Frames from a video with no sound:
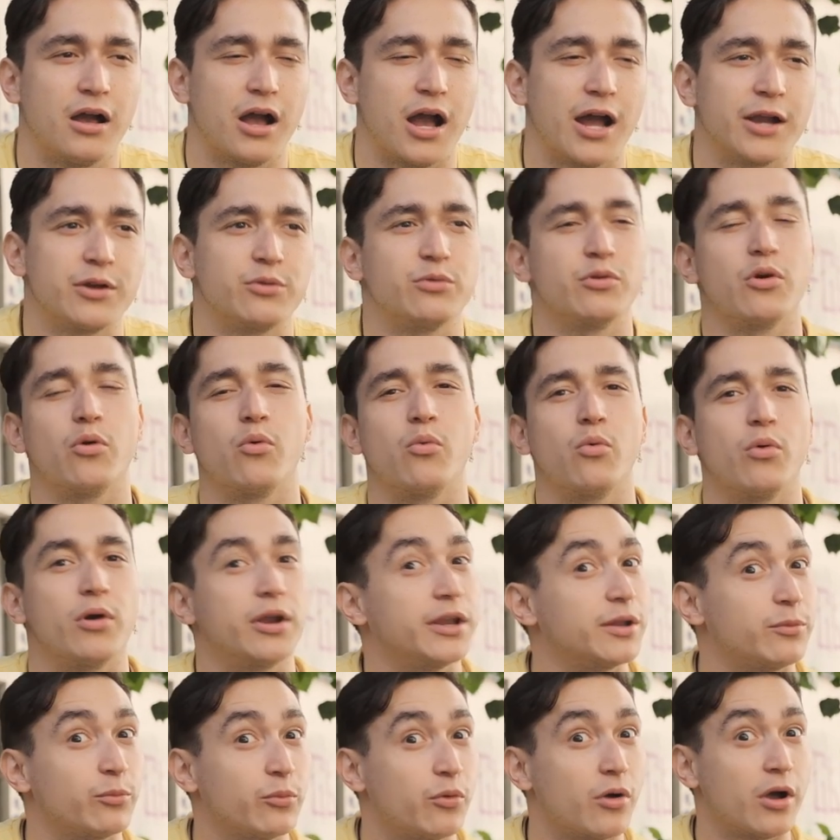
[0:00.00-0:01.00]
I don't know
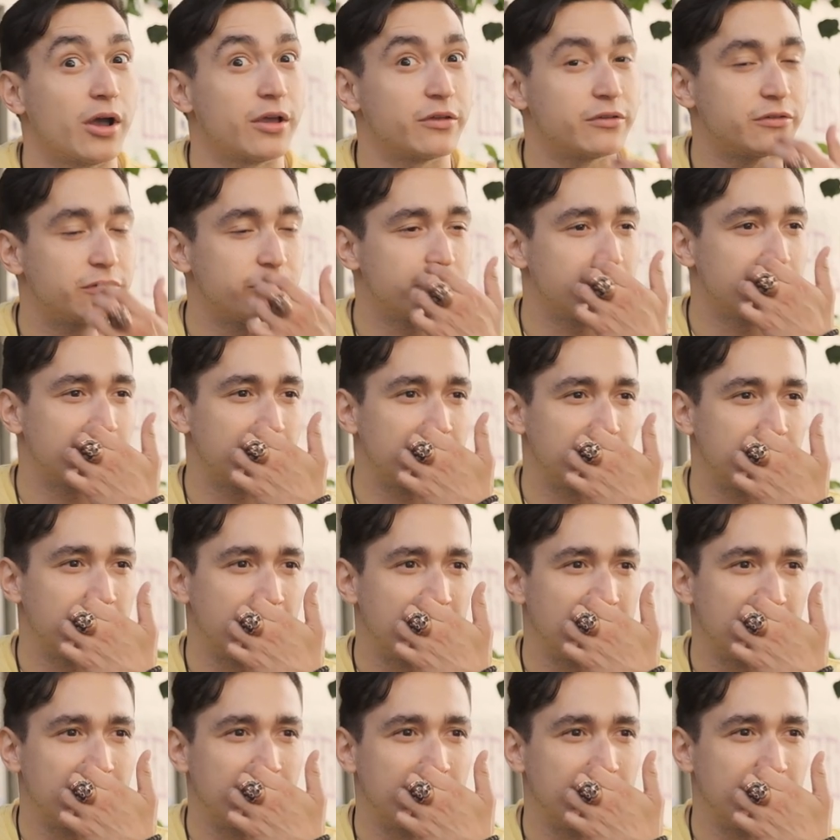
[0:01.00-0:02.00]
what it was.
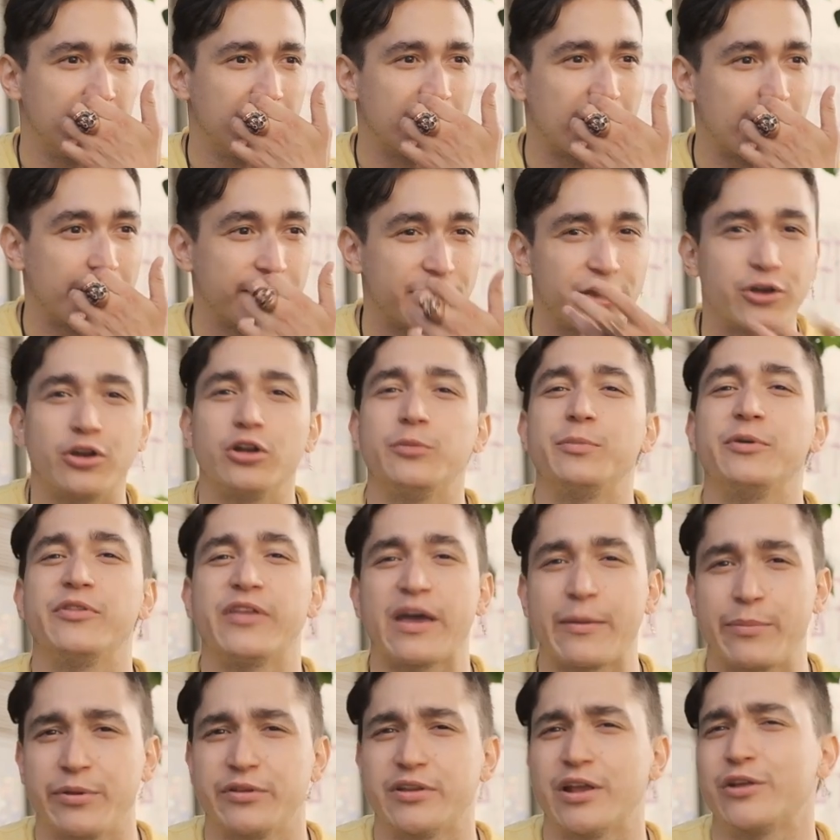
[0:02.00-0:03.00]
Um, it could be
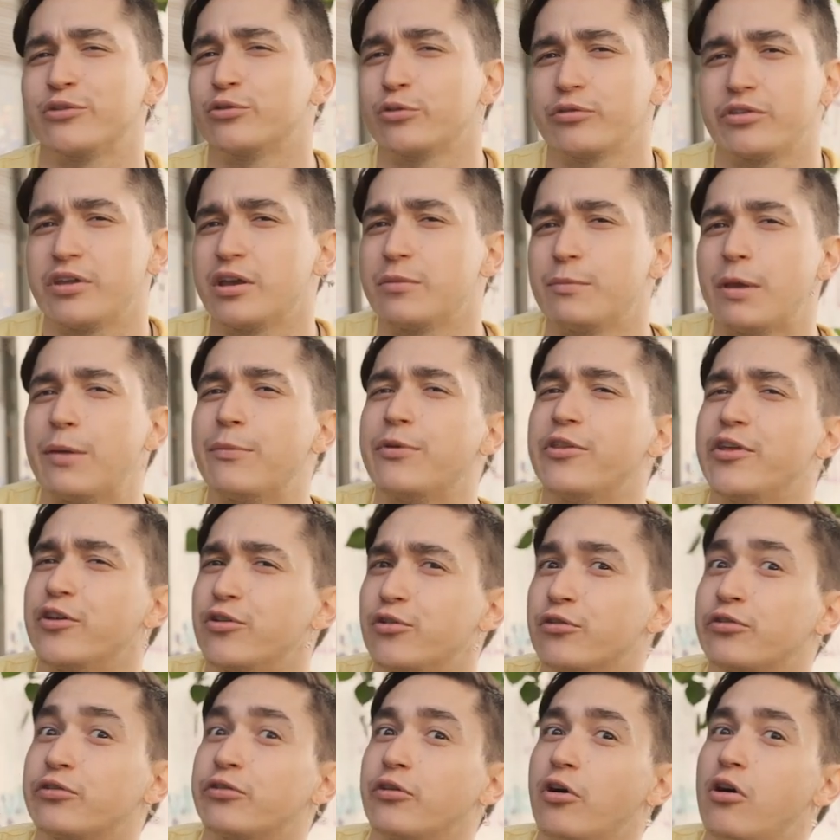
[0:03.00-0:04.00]
that potential thing. Maybe they
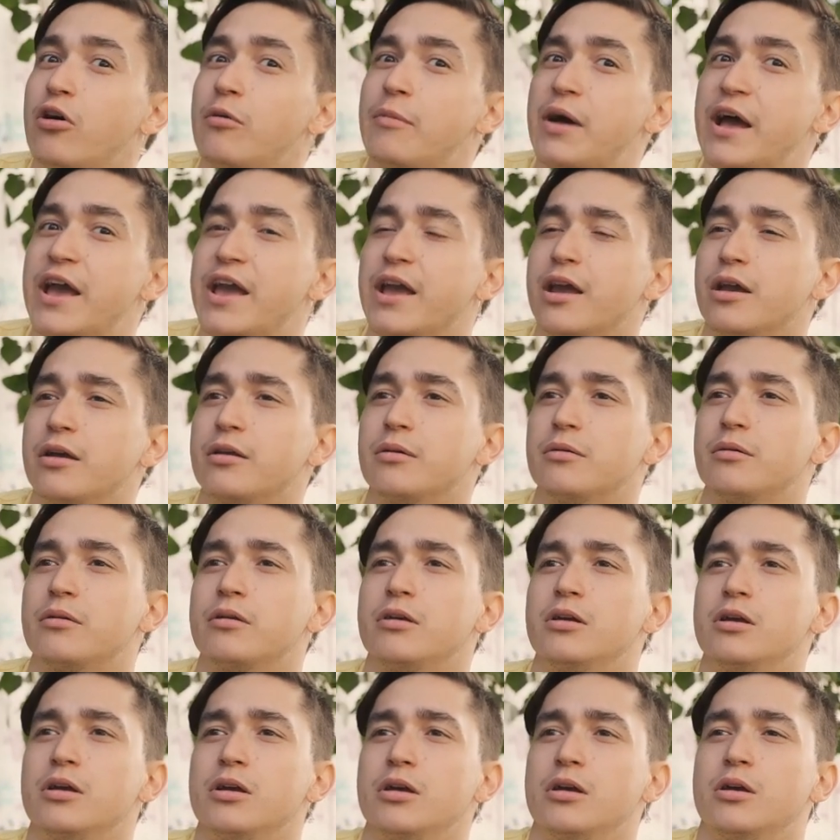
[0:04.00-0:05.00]
just saw my
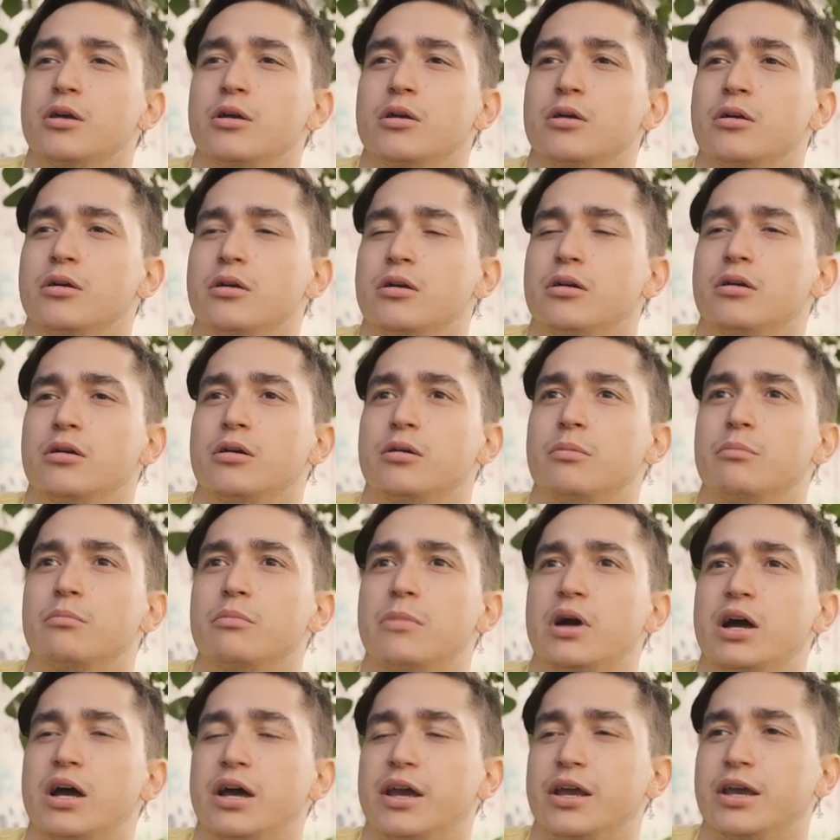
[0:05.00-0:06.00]

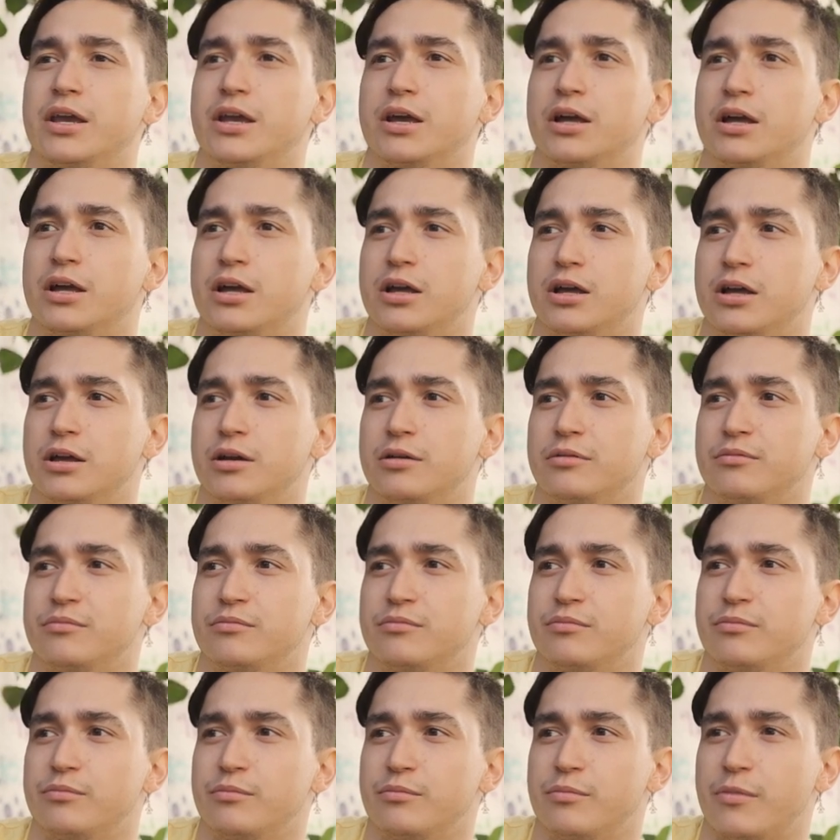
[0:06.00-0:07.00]
my uh,
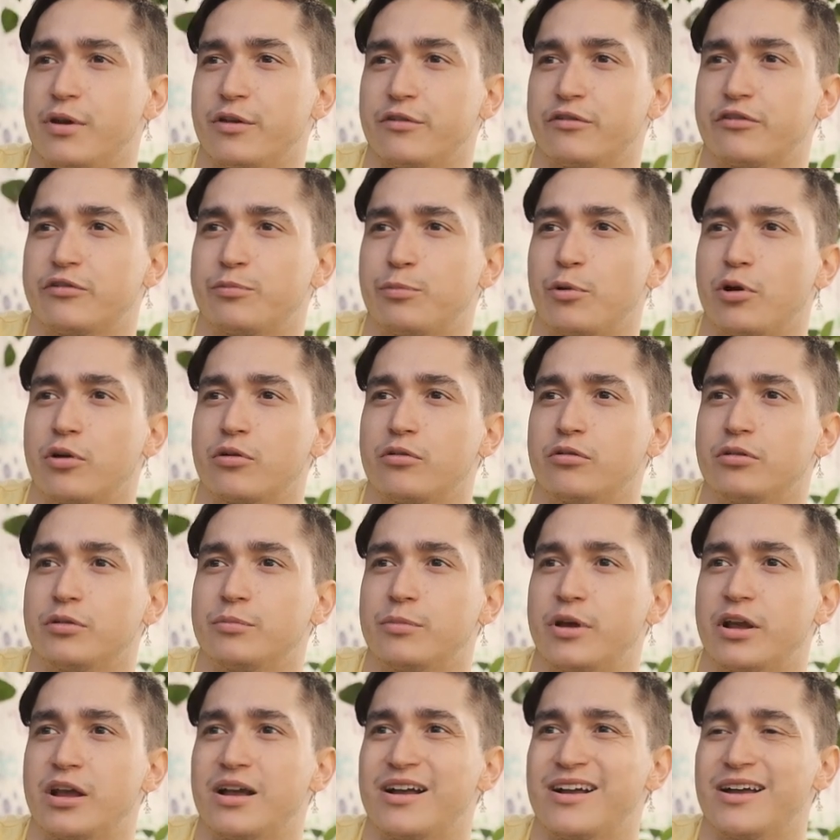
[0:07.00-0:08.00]
my sparkle in
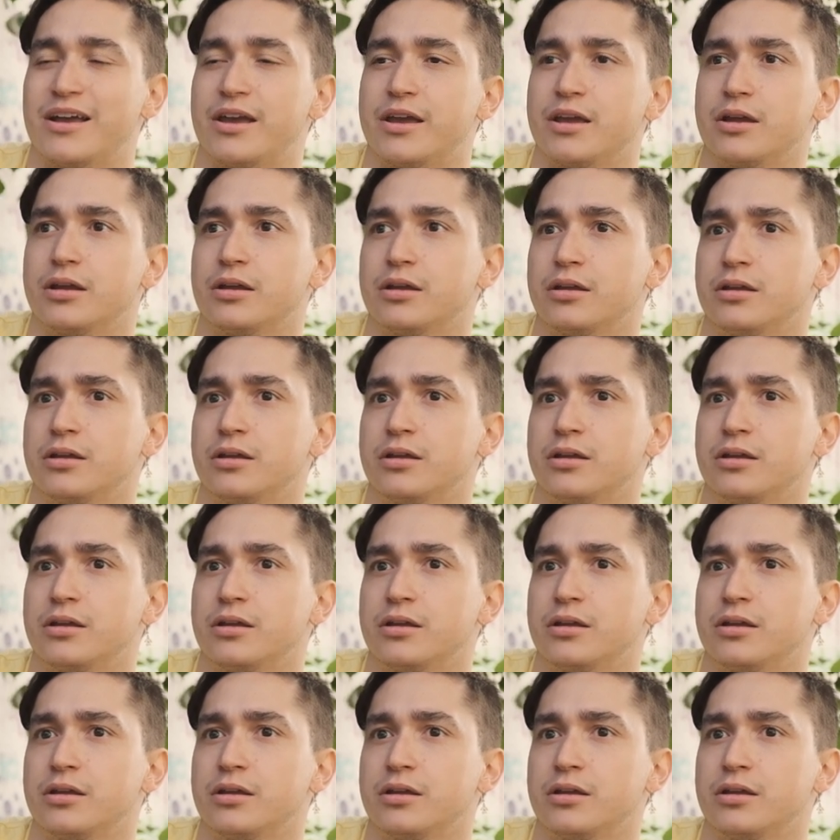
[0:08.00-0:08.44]
my eye.